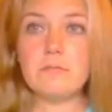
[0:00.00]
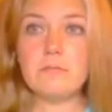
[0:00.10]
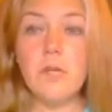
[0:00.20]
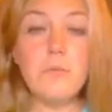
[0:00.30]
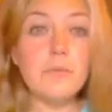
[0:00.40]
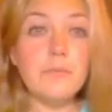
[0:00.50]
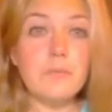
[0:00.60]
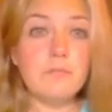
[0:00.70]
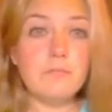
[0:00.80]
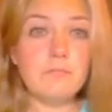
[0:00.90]

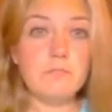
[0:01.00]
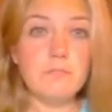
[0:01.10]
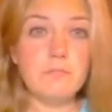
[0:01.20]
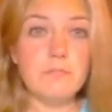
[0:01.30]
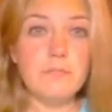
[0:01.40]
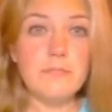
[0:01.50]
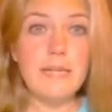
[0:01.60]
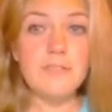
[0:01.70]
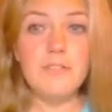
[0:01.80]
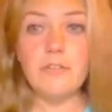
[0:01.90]
the
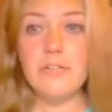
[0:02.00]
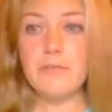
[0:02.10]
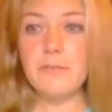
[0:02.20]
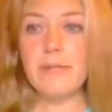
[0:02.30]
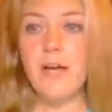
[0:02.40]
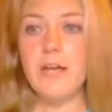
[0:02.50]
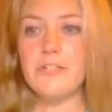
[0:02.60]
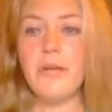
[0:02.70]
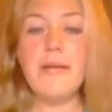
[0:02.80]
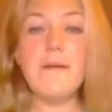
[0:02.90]
$1,000 giveaway. Gosh,
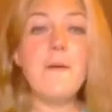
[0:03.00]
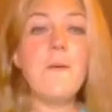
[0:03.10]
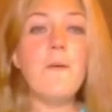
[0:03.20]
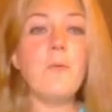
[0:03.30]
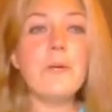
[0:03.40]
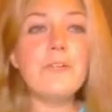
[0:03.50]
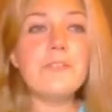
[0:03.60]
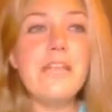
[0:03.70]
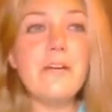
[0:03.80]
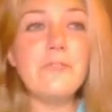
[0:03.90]
okay. We are
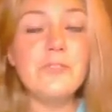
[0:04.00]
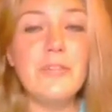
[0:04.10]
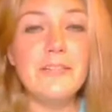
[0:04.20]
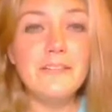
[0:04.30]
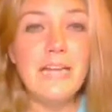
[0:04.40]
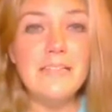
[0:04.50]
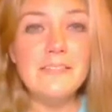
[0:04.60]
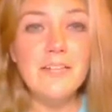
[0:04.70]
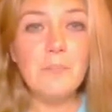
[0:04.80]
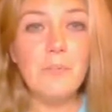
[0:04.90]
down to like the
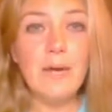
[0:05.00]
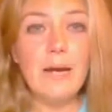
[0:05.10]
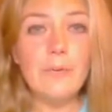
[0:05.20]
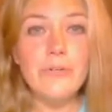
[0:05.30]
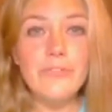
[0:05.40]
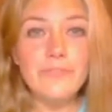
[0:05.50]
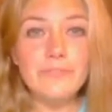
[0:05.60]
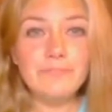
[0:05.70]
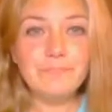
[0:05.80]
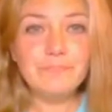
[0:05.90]
last couple hours
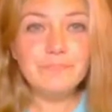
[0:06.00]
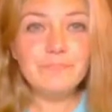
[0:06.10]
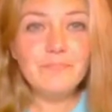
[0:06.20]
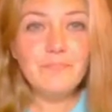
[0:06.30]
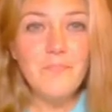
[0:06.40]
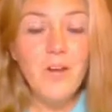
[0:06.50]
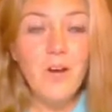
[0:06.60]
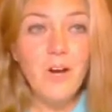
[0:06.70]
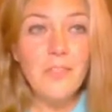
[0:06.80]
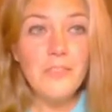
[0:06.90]

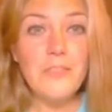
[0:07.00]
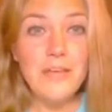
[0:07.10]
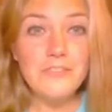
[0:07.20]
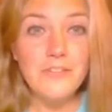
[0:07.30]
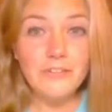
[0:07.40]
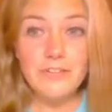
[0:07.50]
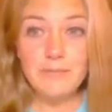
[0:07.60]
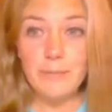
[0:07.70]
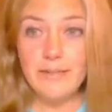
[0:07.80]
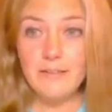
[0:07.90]
on the $1,000
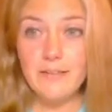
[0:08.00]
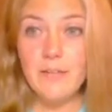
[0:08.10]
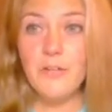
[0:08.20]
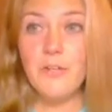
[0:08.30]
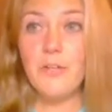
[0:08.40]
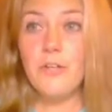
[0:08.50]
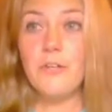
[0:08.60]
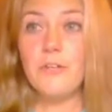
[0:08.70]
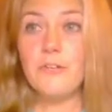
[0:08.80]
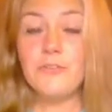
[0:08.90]
giveaway.
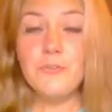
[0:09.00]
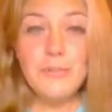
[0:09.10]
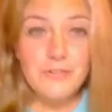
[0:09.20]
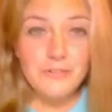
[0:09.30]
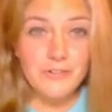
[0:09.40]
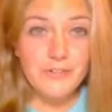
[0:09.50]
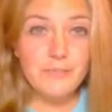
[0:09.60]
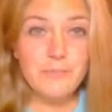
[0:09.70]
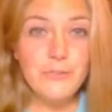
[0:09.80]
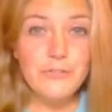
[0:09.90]
To
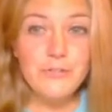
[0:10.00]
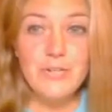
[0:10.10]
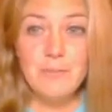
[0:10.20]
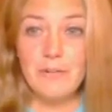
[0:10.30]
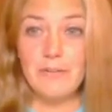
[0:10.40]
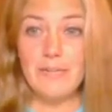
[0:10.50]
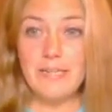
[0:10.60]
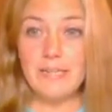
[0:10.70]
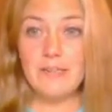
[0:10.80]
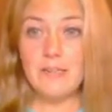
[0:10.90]
enter, put your email
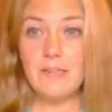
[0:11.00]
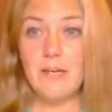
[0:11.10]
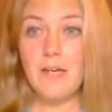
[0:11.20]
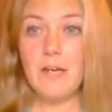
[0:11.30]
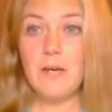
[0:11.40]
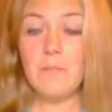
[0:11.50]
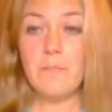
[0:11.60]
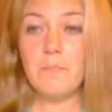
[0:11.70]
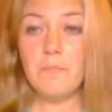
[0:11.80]
in. I